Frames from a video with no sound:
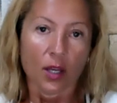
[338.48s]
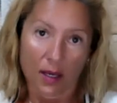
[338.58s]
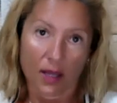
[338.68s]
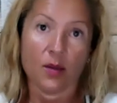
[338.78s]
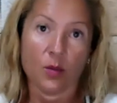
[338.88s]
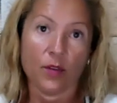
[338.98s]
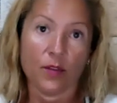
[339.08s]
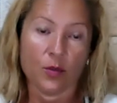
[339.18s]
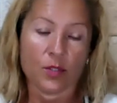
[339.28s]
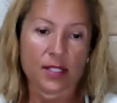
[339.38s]
And then we
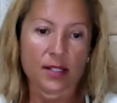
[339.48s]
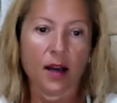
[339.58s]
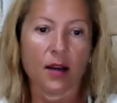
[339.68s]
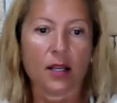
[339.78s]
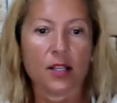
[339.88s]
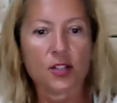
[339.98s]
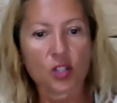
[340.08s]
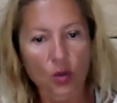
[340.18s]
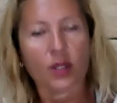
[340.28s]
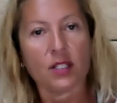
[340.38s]
feel stuck.
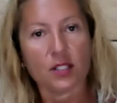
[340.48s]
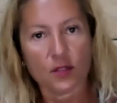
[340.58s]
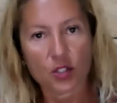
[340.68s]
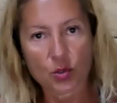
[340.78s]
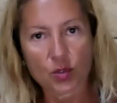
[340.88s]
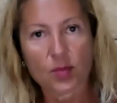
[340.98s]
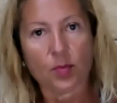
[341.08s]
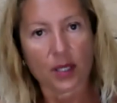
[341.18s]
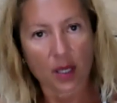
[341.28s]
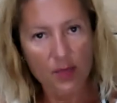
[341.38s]
So individuals
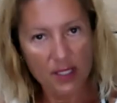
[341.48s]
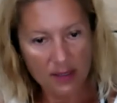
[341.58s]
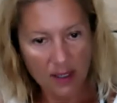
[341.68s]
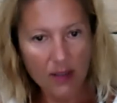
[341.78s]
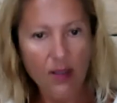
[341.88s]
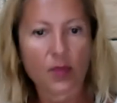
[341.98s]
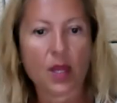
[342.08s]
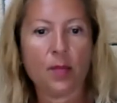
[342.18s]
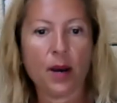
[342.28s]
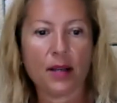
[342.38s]
become stuck,
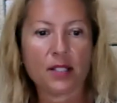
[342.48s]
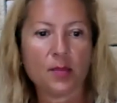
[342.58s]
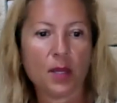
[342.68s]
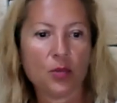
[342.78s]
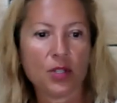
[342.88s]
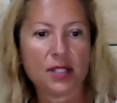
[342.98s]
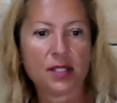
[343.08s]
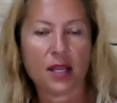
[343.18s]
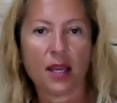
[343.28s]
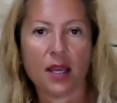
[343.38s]
and past memories
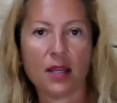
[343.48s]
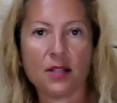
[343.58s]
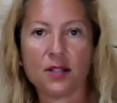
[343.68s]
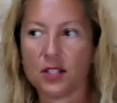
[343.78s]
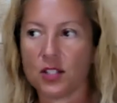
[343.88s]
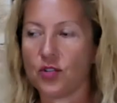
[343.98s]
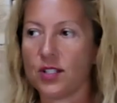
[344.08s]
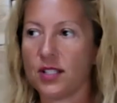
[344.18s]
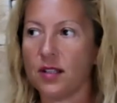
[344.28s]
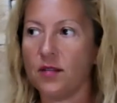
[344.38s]
and
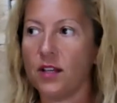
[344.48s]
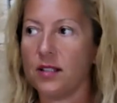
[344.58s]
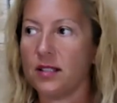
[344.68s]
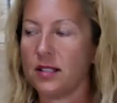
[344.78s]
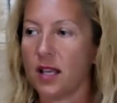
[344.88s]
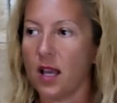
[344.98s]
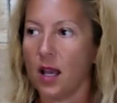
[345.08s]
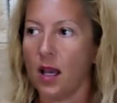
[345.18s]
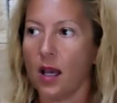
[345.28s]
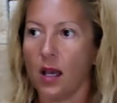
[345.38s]
distressing events
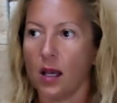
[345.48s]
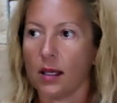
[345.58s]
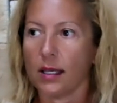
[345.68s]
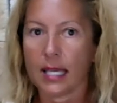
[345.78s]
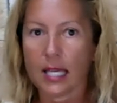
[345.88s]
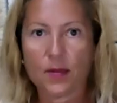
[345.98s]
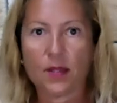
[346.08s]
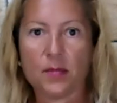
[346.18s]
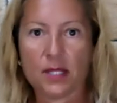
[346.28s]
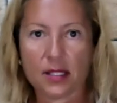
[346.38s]
keep
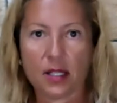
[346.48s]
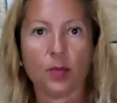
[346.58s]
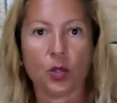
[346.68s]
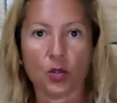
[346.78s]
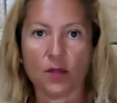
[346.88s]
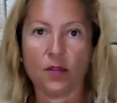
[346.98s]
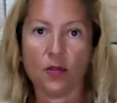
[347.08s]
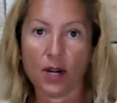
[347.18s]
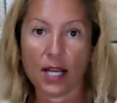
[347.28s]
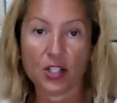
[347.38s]
them stuck because of the
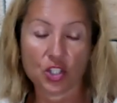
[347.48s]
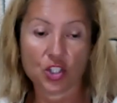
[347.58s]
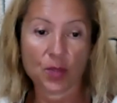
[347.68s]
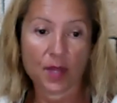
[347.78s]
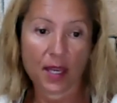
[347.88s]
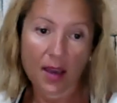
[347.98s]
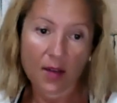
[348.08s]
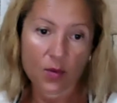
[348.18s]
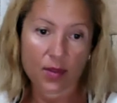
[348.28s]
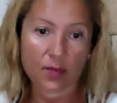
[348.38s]
relationship they have
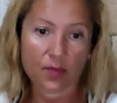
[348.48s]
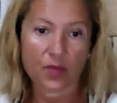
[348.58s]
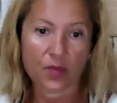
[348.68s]
with them.